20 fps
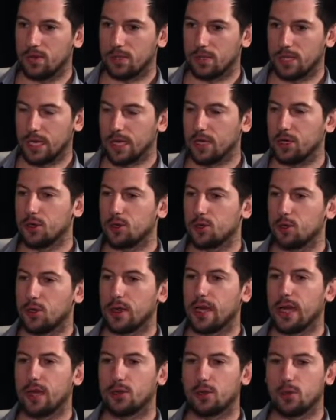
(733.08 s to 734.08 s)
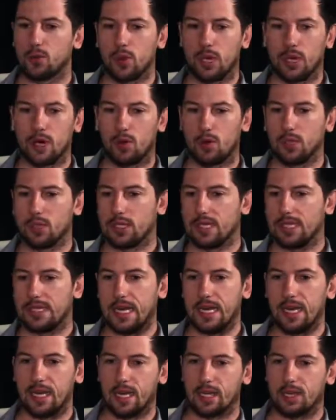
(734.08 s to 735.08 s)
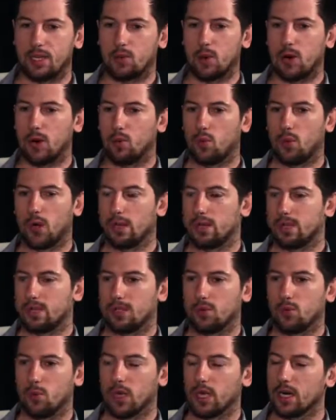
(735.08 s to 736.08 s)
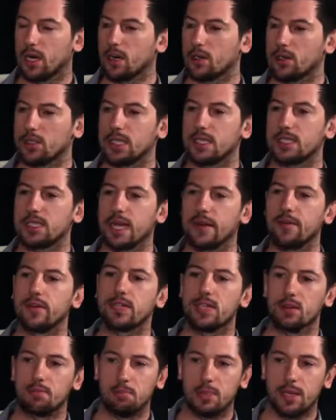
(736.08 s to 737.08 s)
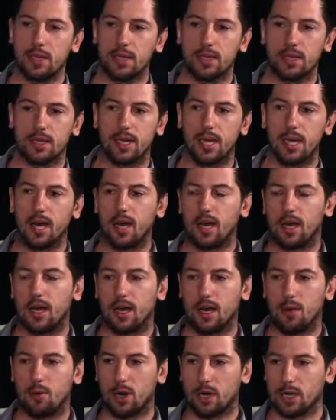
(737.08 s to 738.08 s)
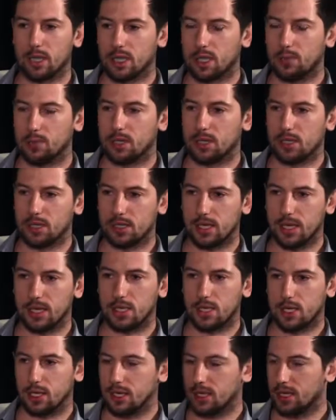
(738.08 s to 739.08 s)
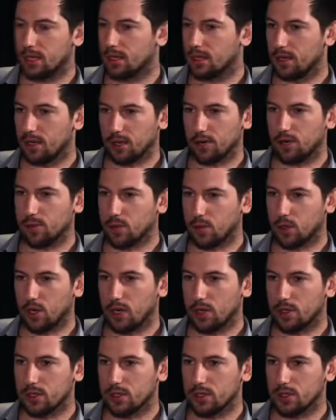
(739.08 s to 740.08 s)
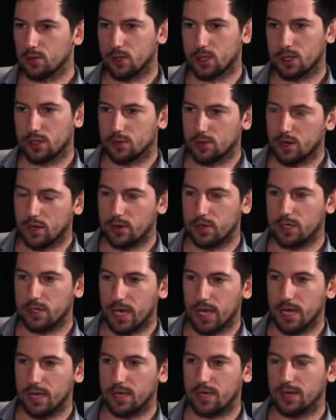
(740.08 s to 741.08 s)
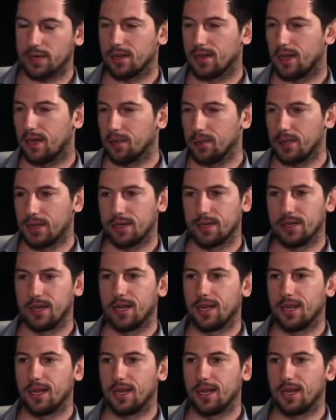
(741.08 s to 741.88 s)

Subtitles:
taking into account that we are only standing at around 170 billion market capitalization in cryptocurrency, which is very tight. I mean,